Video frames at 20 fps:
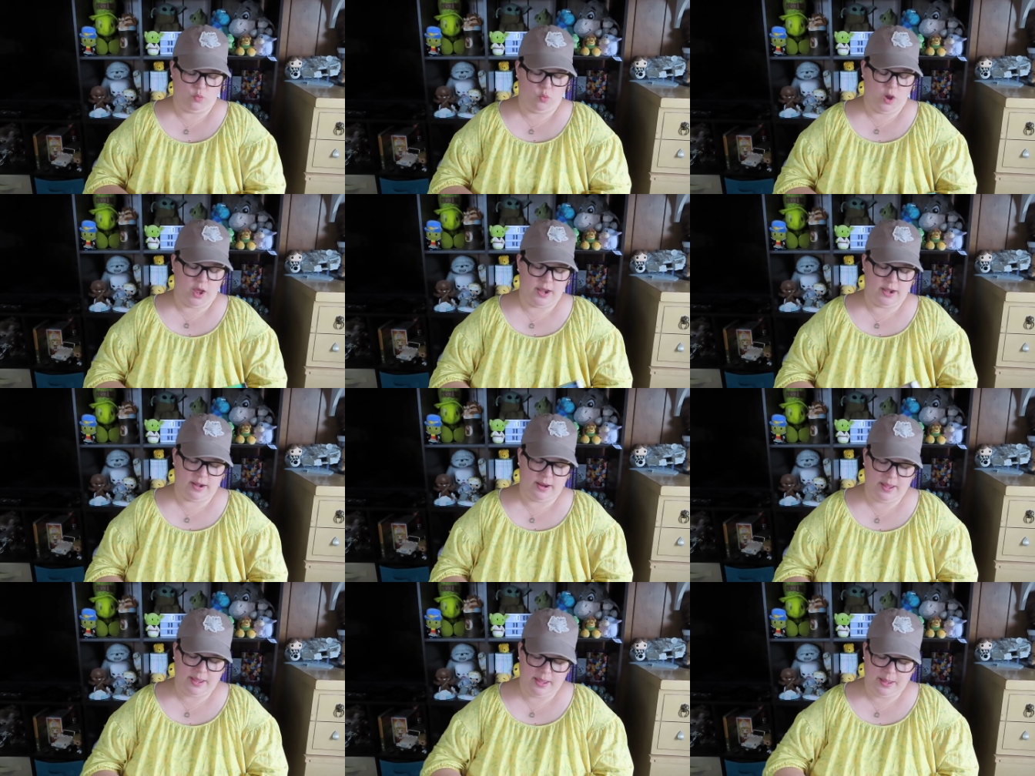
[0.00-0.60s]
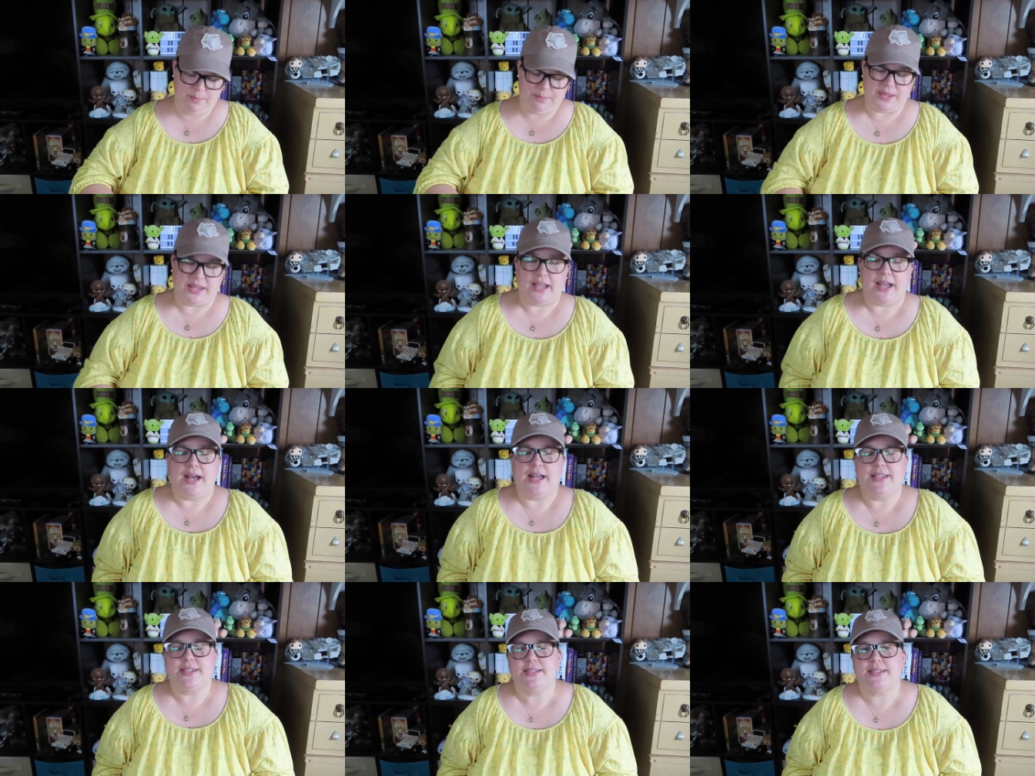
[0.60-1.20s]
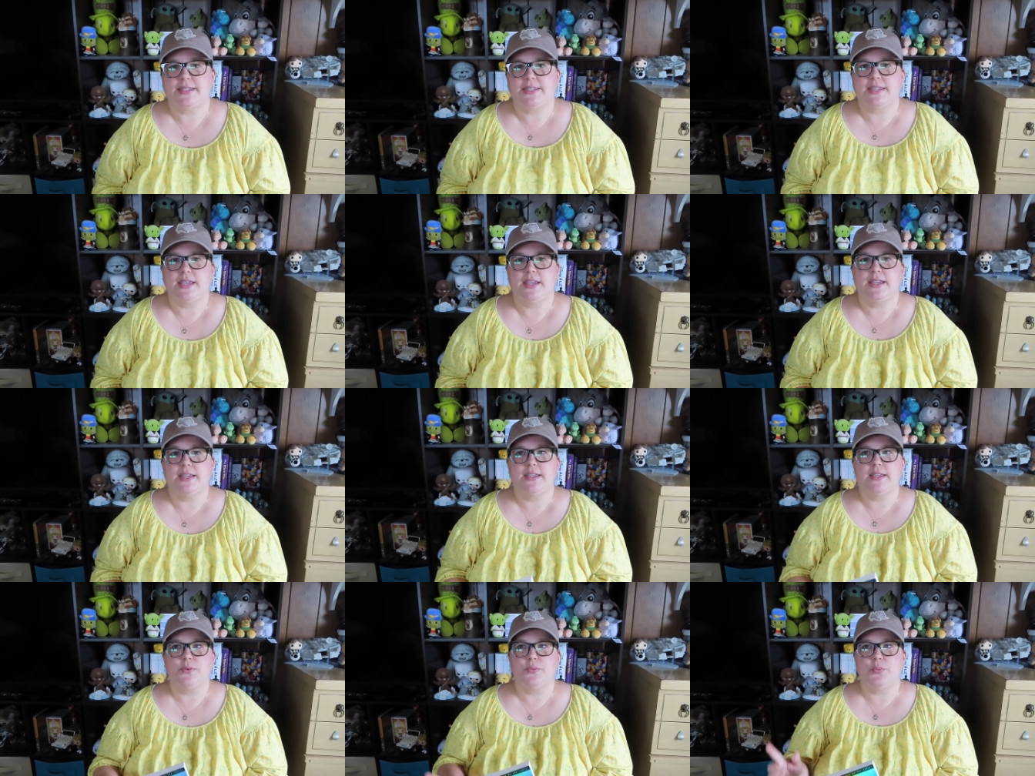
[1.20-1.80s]
one, because
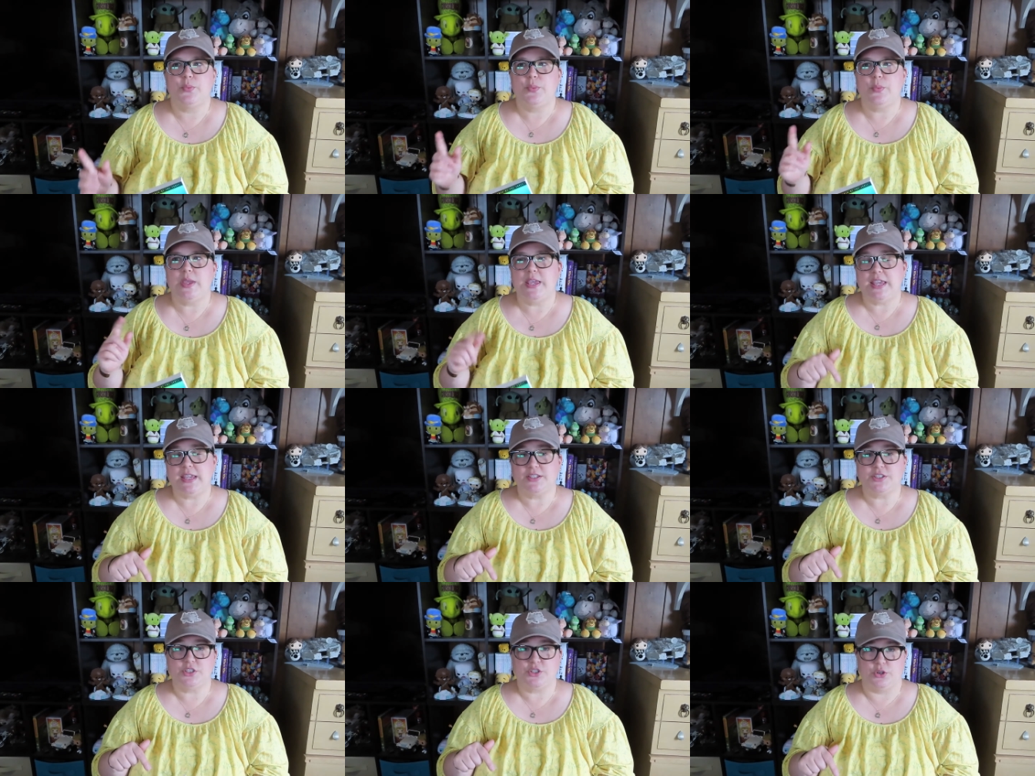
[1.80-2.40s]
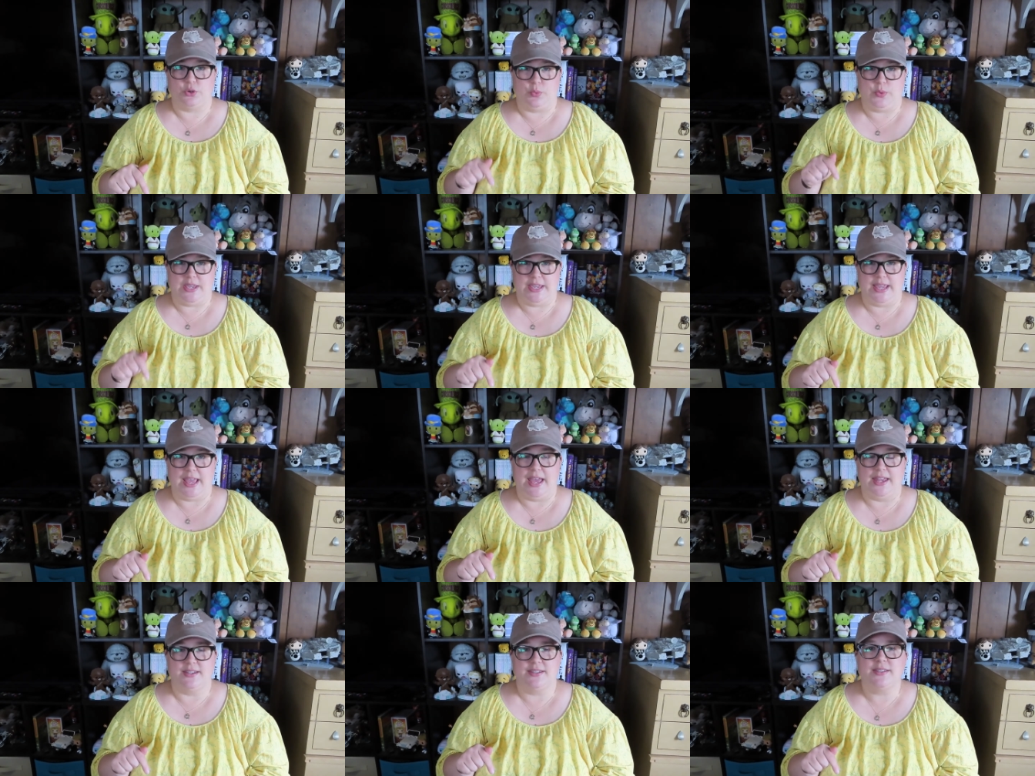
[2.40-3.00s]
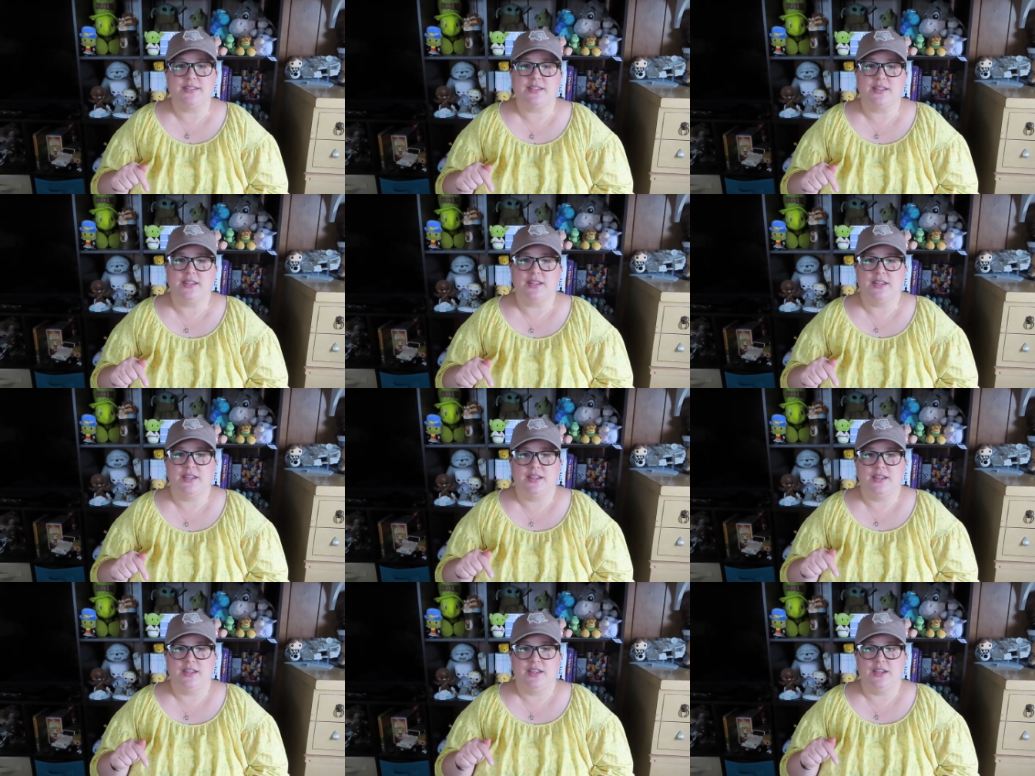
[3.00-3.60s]
Easter weekend
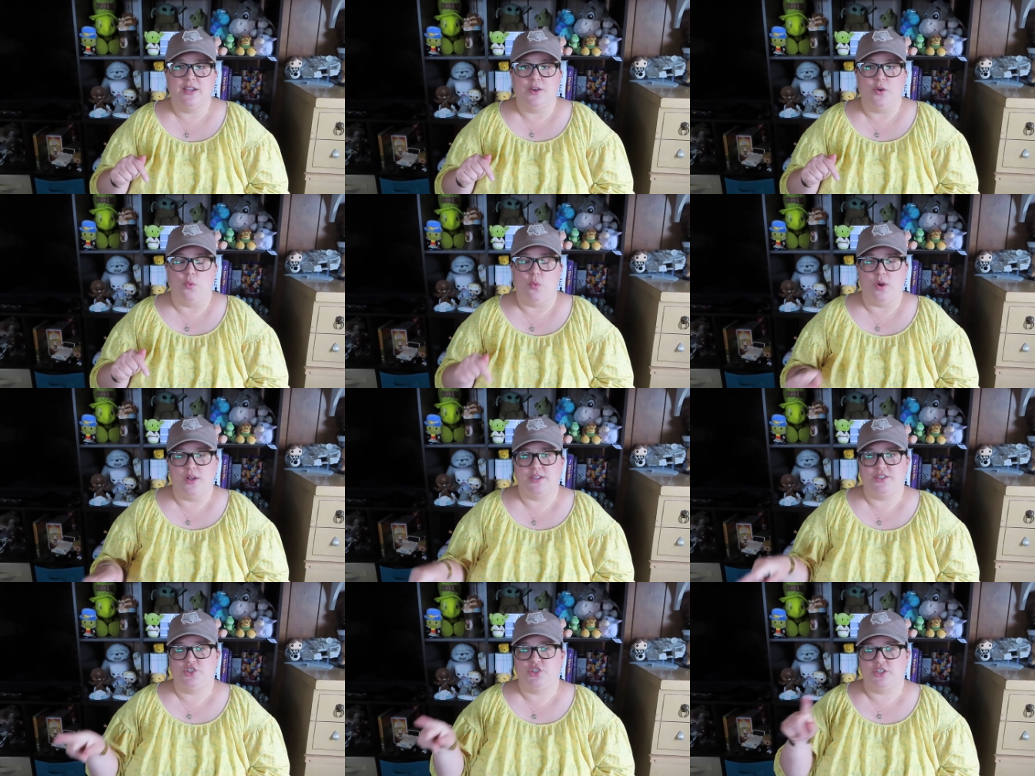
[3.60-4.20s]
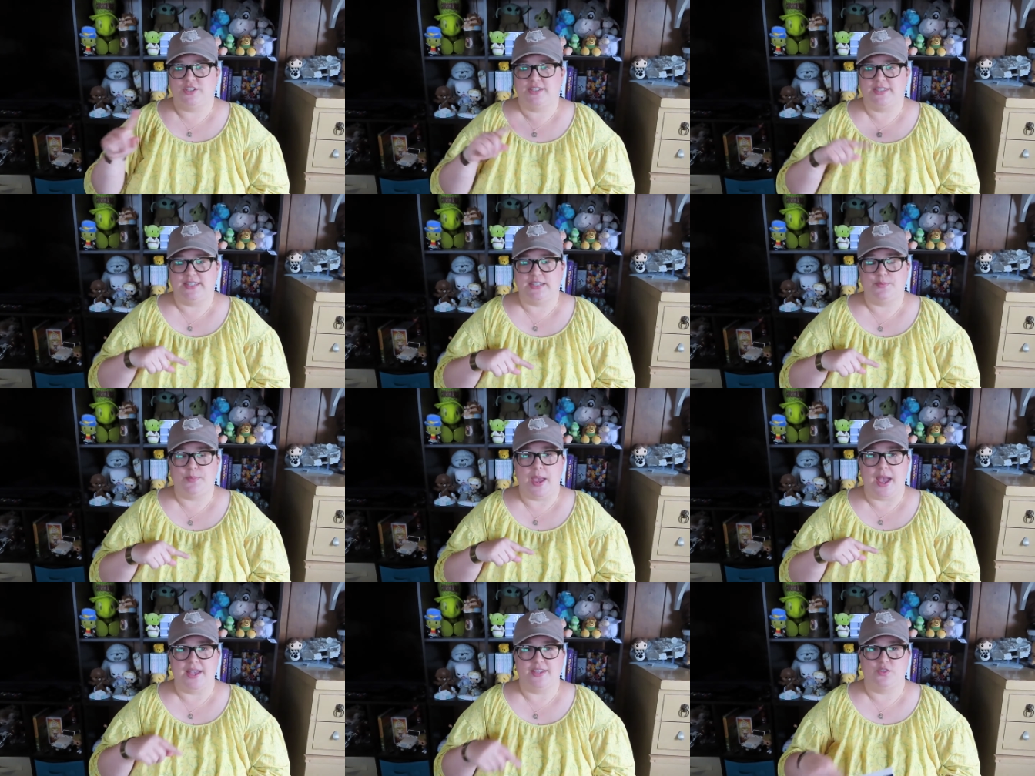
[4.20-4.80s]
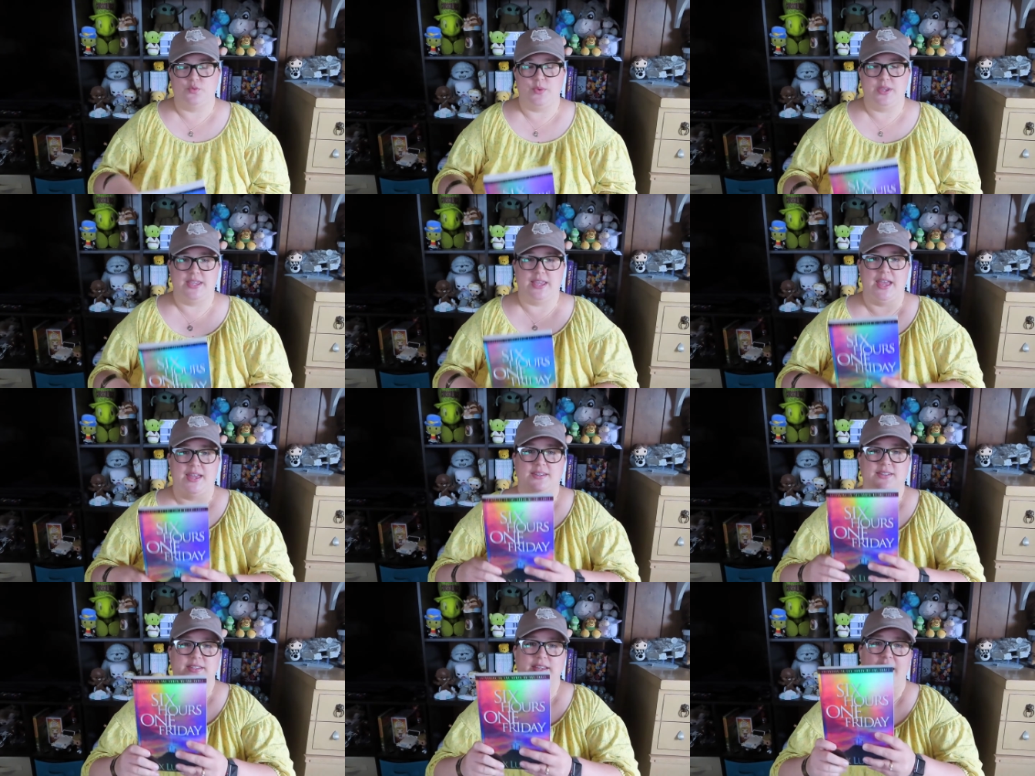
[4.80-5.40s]
was just this past
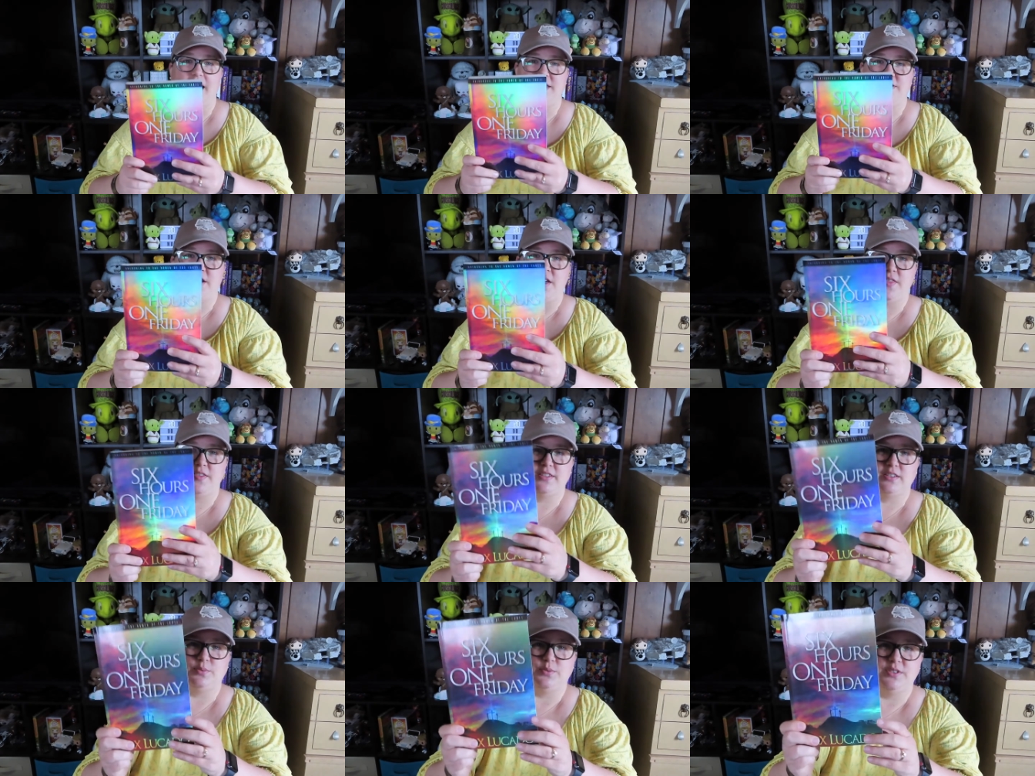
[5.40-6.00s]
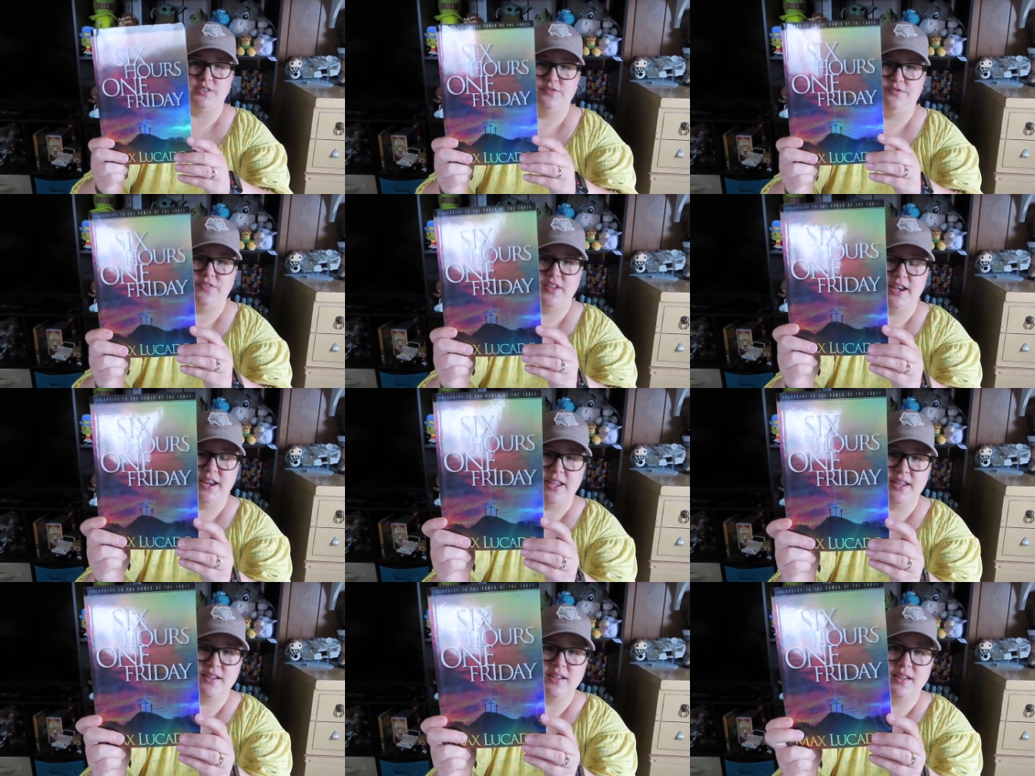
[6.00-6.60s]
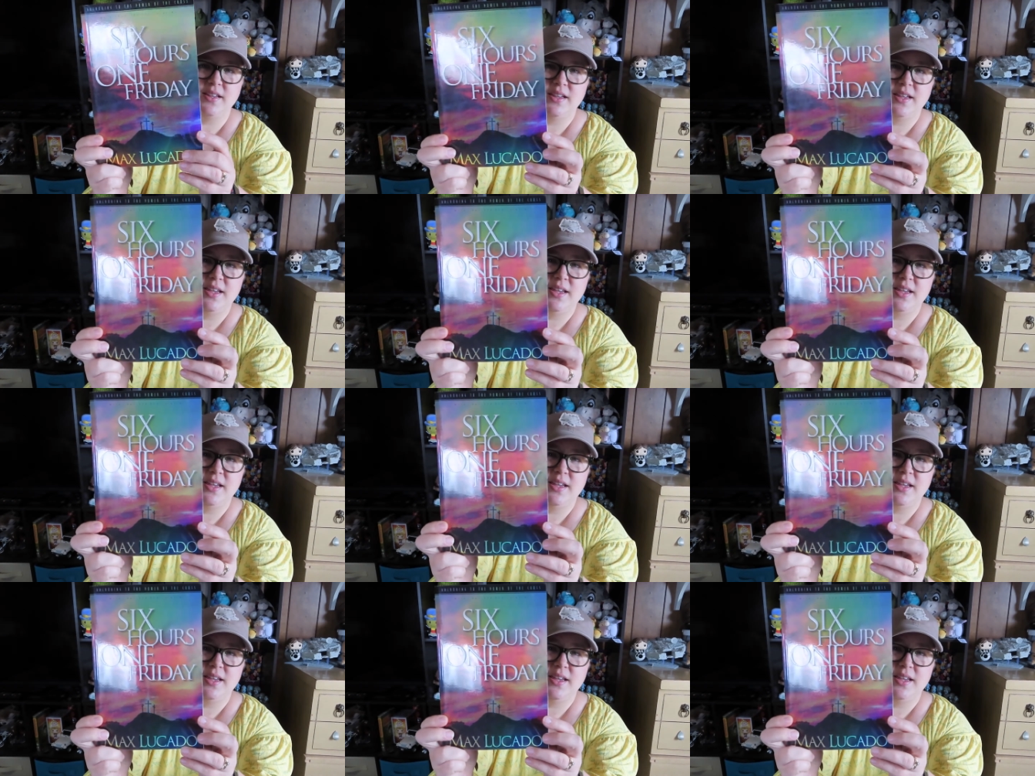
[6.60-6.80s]
weekend, I thought this was fitting.